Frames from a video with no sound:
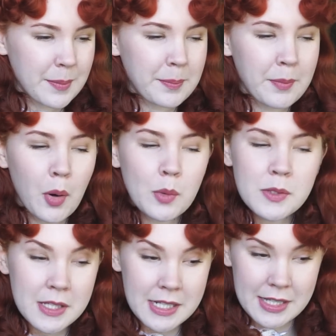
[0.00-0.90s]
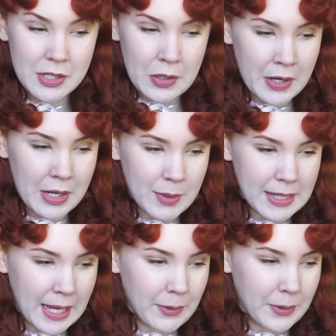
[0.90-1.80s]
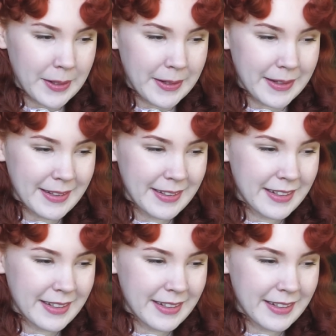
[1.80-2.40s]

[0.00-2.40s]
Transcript: Mostly disagree with that one.